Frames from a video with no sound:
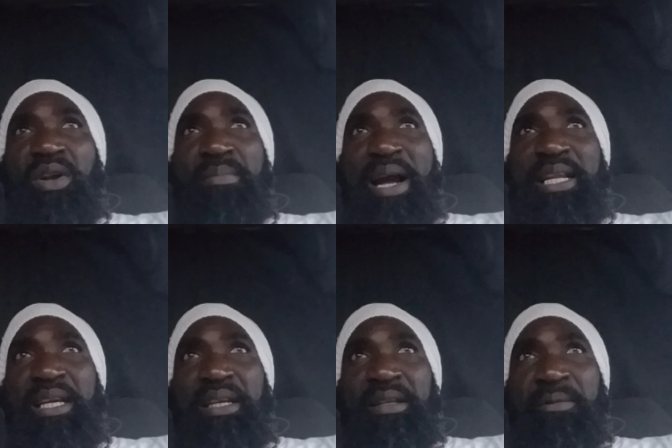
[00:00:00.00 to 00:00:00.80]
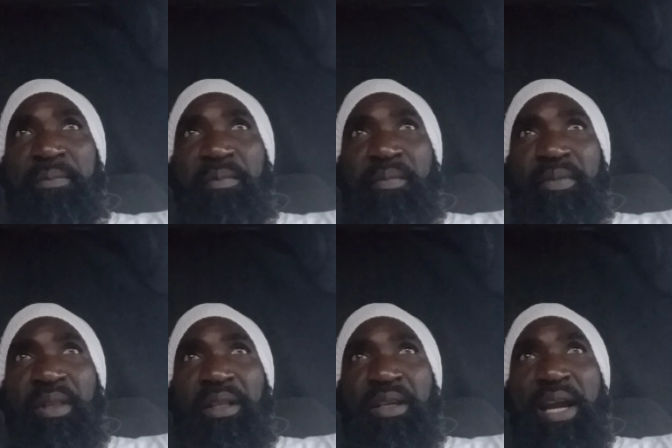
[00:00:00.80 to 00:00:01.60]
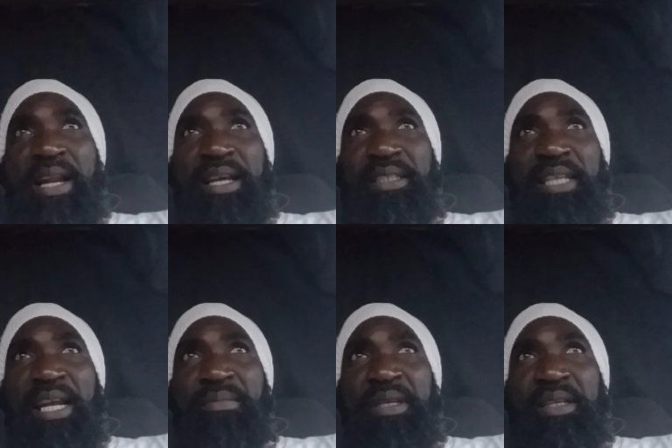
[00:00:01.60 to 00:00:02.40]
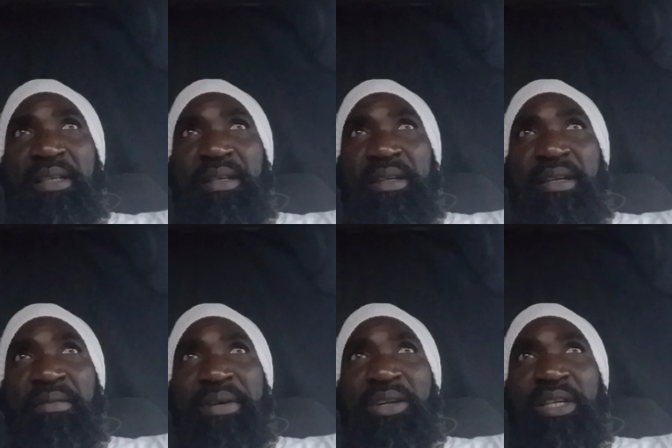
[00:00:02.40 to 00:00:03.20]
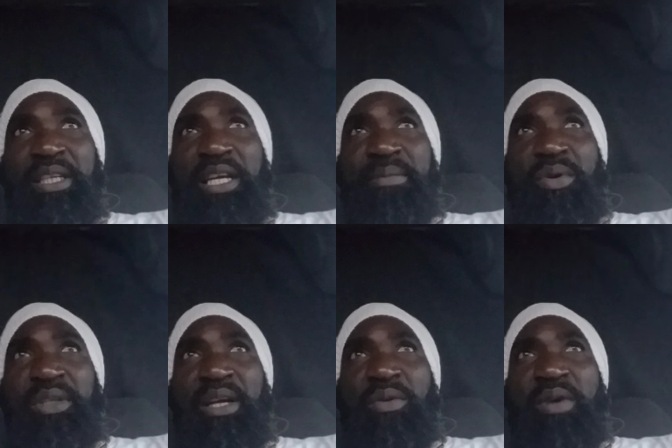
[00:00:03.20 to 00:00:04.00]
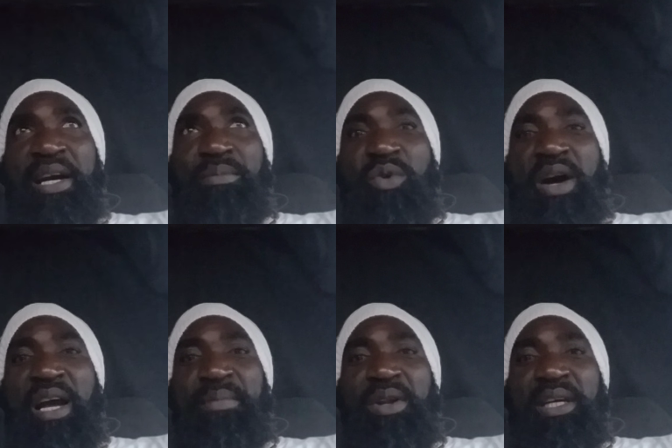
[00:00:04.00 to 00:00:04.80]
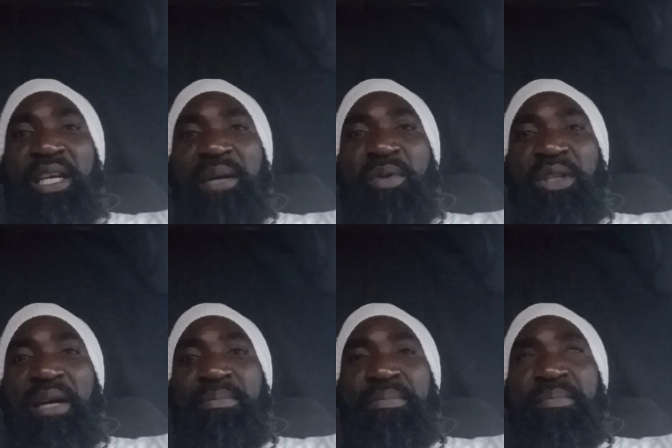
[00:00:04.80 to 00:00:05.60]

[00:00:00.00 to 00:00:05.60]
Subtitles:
You understand me? I don't care about a white boy, I don't care about a black boy, I don't care about